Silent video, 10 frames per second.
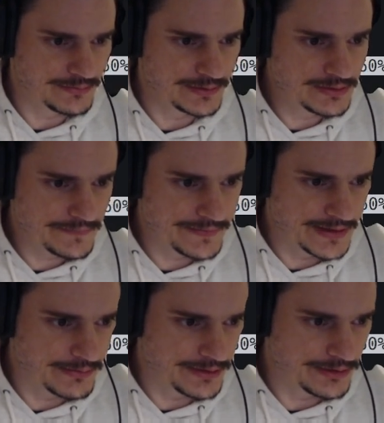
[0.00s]
We look for
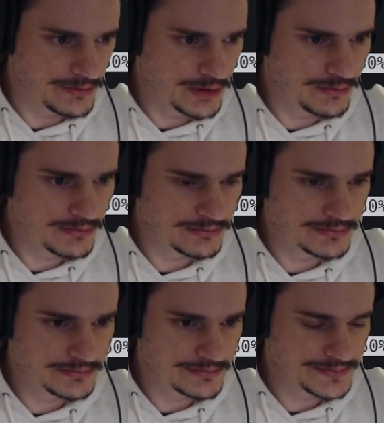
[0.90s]
that one and we go, whoa,
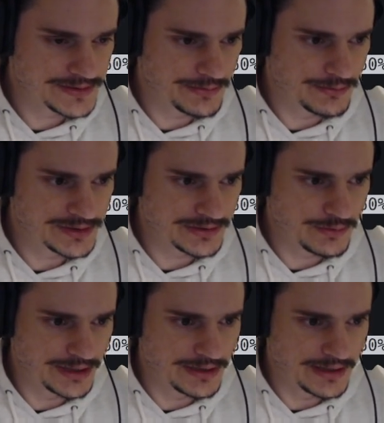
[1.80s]
someone wants to
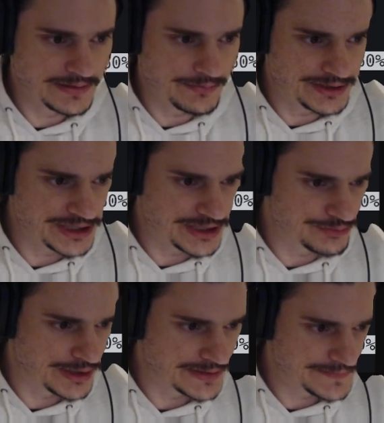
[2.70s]
quit. And then we change
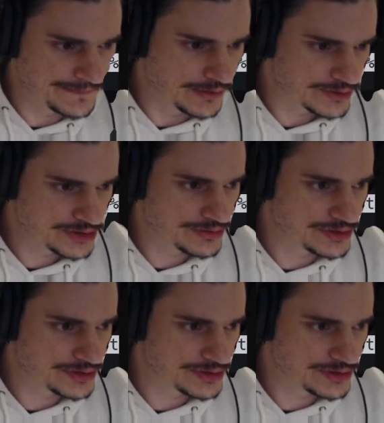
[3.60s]
running to false.